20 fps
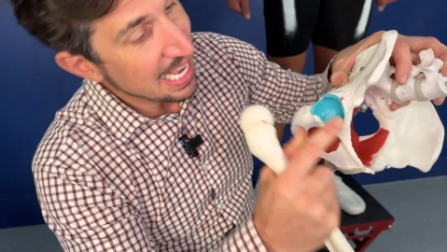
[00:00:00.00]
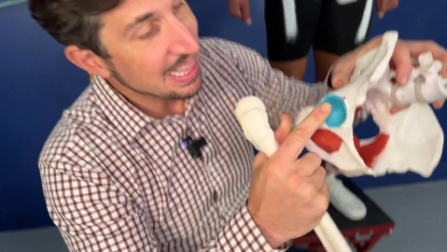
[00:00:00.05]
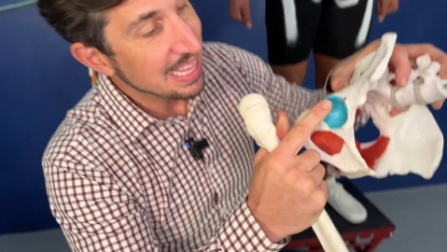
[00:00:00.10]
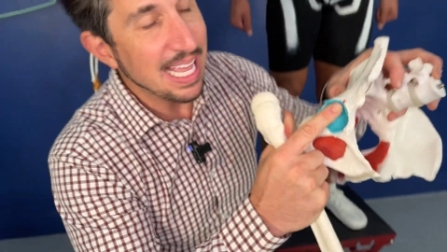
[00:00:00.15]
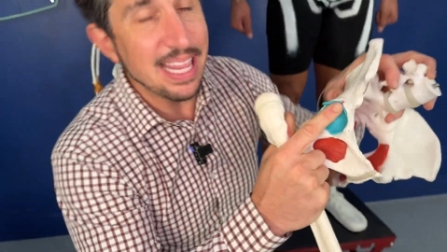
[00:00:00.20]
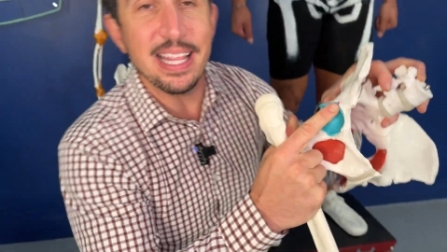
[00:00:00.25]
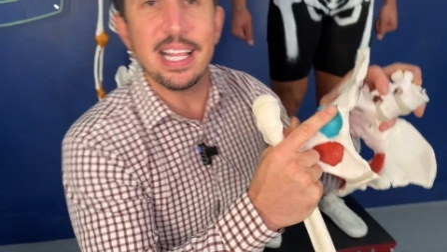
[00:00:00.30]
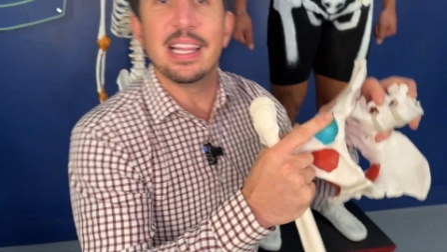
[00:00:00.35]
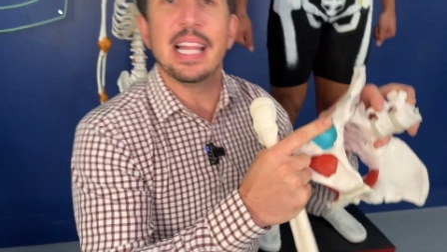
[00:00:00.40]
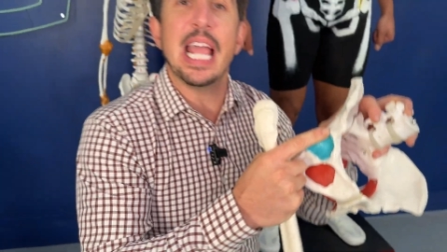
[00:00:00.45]

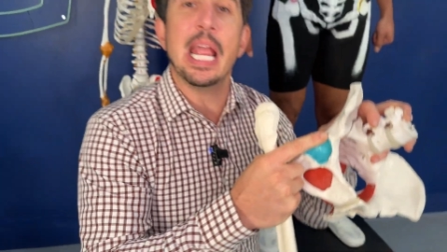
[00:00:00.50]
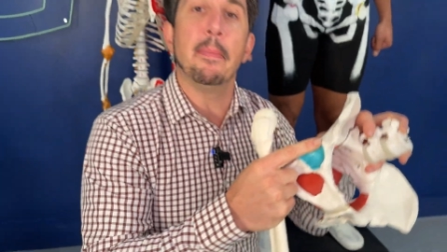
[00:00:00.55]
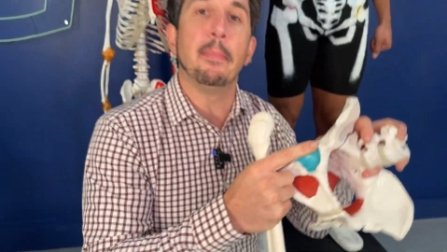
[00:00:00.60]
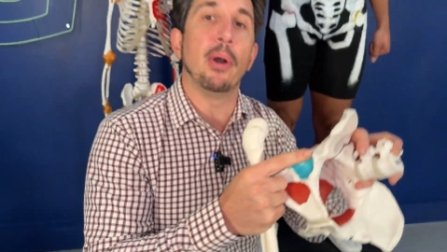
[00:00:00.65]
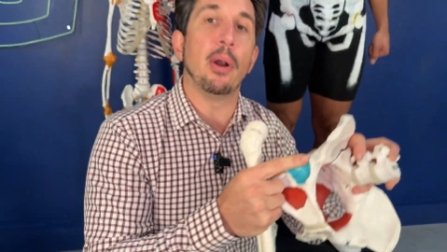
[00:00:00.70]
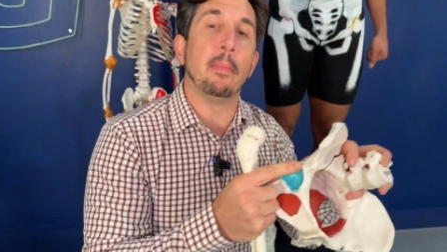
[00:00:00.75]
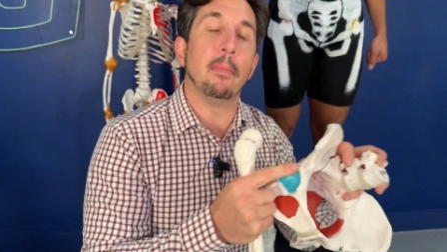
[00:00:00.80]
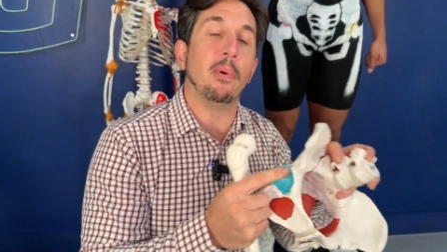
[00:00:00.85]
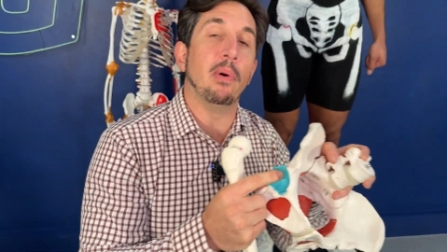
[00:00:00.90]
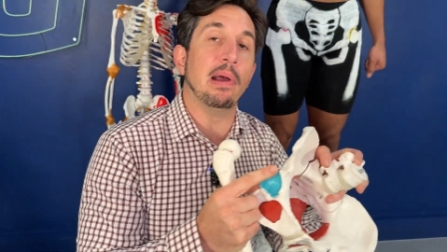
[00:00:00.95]
Then the
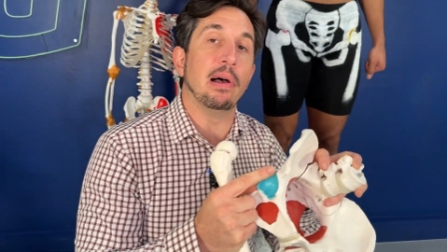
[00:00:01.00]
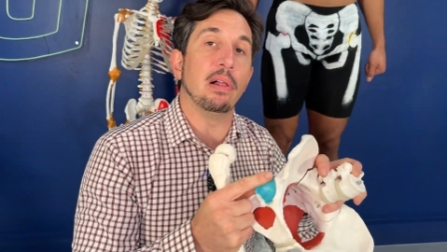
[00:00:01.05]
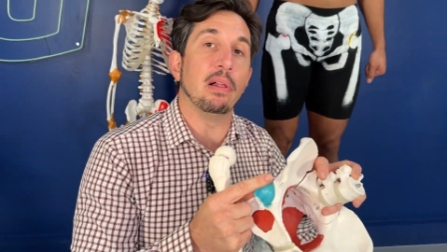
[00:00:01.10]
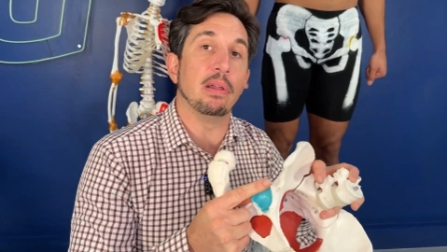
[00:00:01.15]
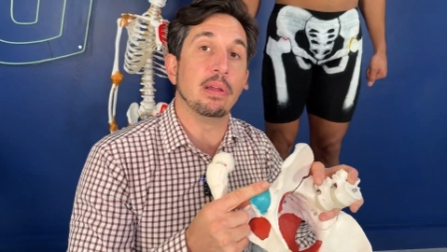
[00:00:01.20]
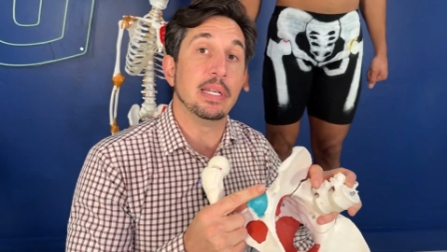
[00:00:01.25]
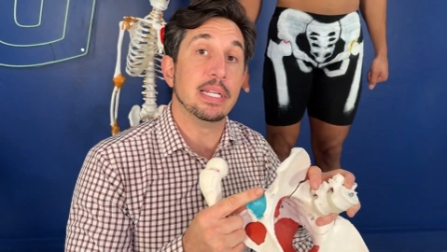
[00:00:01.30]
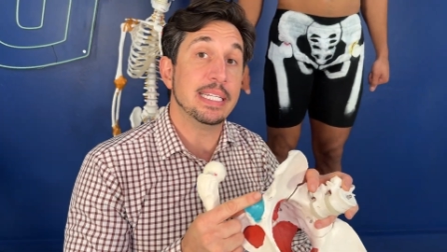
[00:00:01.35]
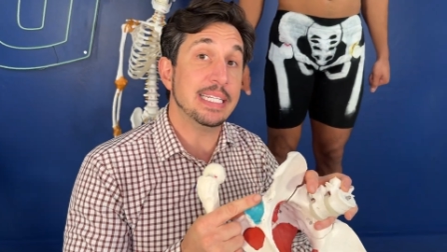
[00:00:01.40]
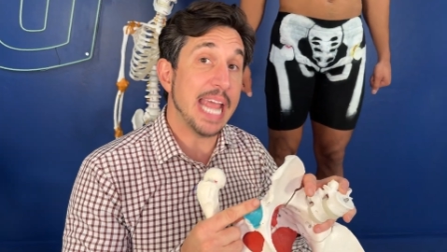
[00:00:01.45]
labrum
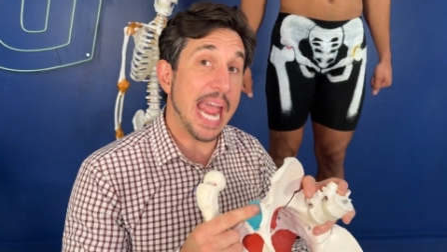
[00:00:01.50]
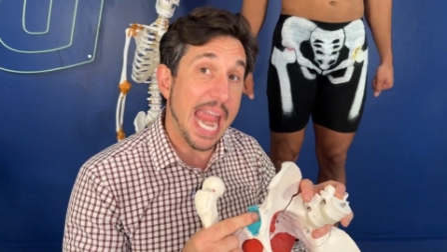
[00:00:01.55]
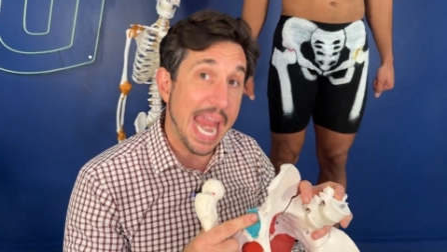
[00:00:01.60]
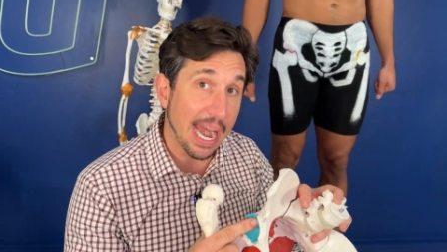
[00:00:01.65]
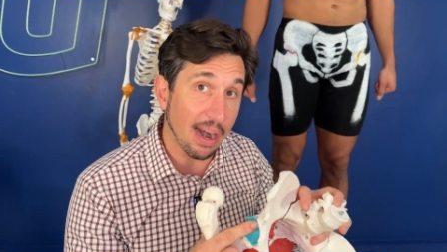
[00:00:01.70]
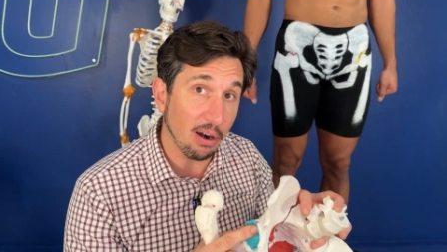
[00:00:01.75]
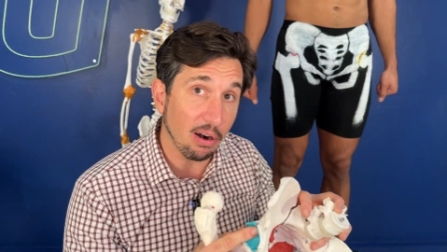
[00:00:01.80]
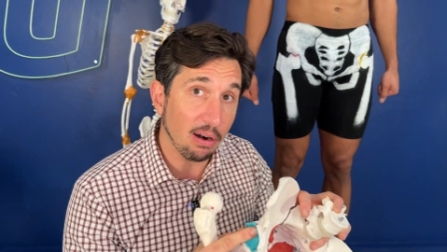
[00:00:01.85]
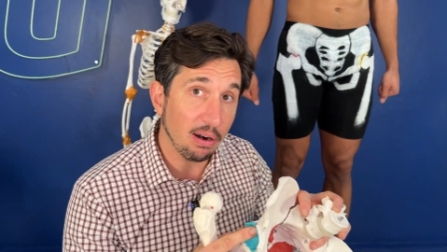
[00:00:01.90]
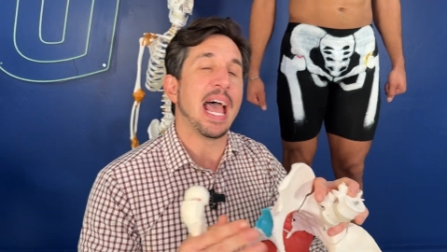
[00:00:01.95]
will
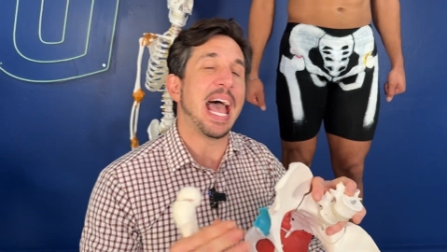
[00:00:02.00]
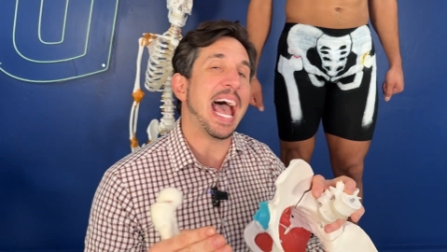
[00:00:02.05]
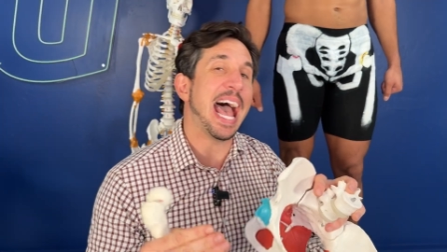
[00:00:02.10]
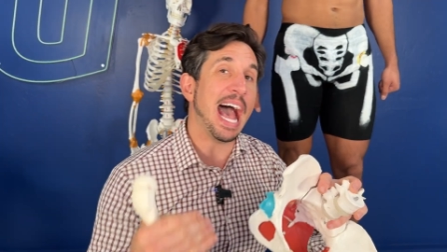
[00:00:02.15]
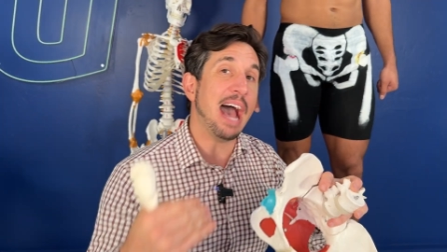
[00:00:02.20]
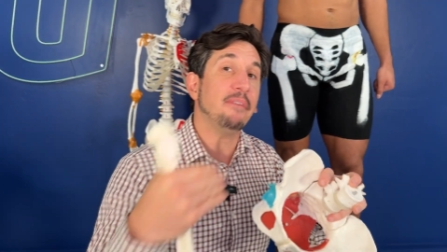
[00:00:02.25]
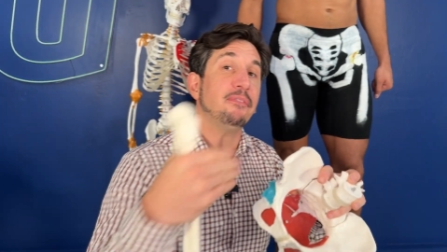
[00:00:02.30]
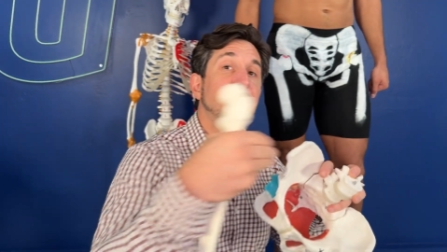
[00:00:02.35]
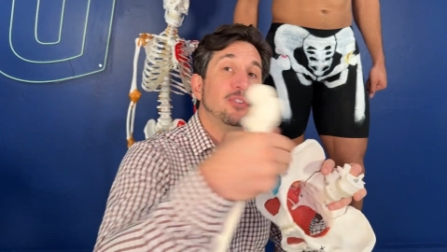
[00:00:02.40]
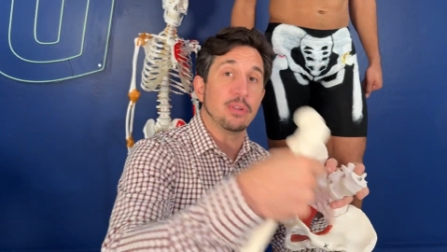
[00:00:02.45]

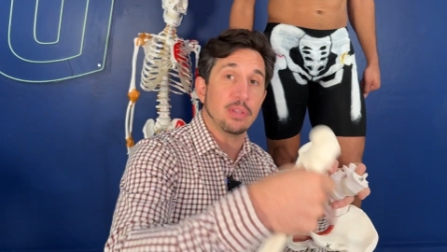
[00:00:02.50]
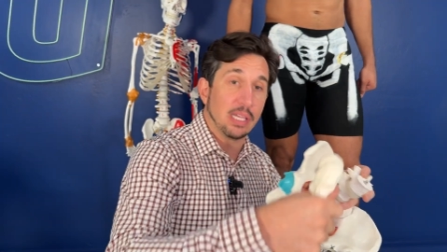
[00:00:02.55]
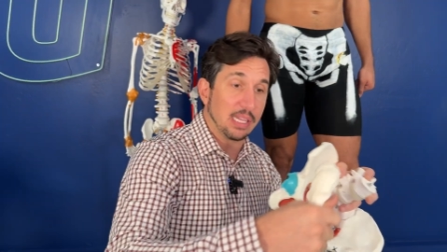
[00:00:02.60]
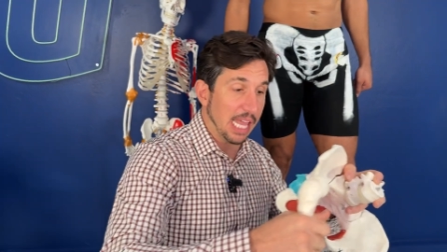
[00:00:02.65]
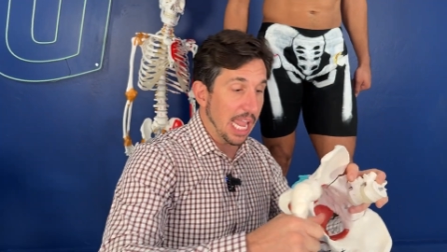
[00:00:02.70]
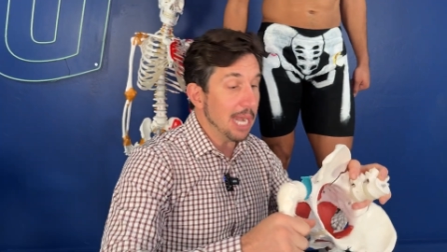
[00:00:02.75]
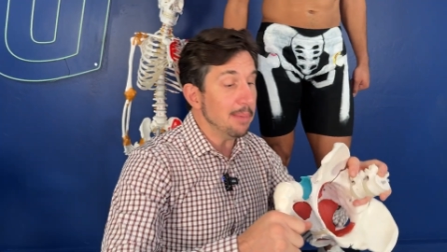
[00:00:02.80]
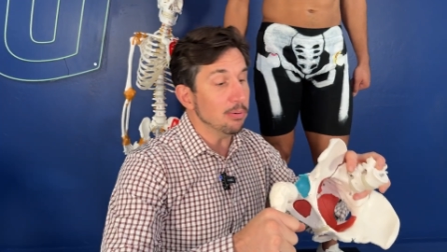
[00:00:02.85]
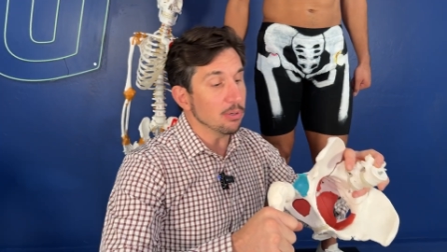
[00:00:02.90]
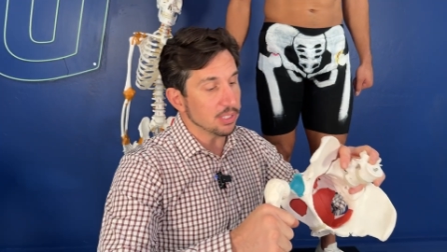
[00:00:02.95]
after the
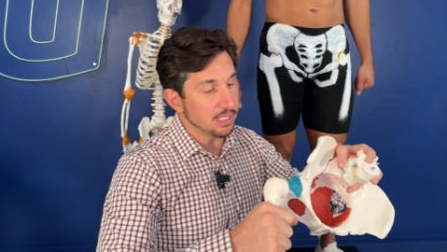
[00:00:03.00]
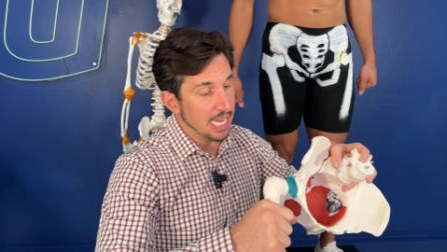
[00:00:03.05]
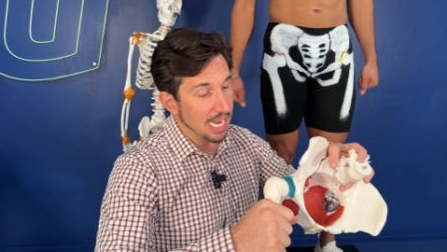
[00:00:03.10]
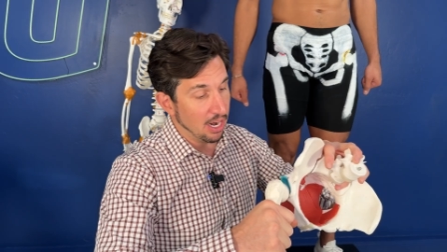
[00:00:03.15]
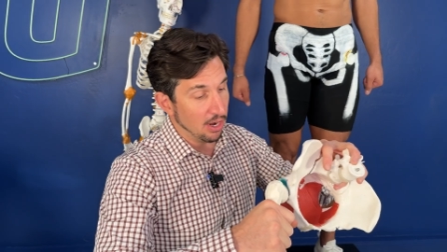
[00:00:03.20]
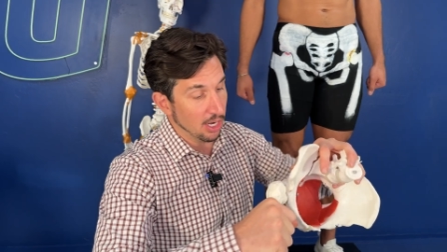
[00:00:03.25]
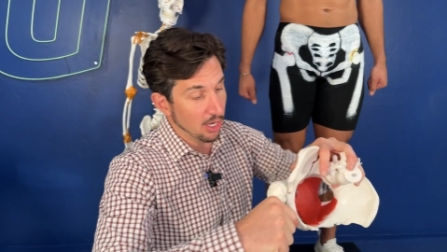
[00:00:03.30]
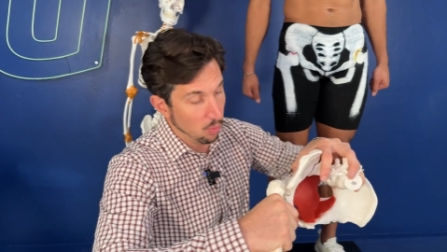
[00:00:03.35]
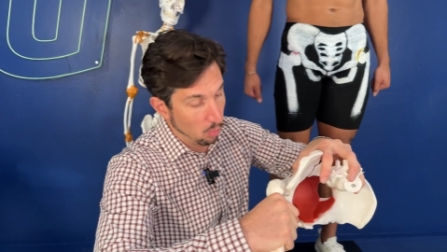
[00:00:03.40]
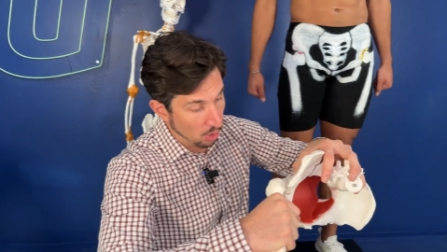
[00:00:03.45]
labral tearing,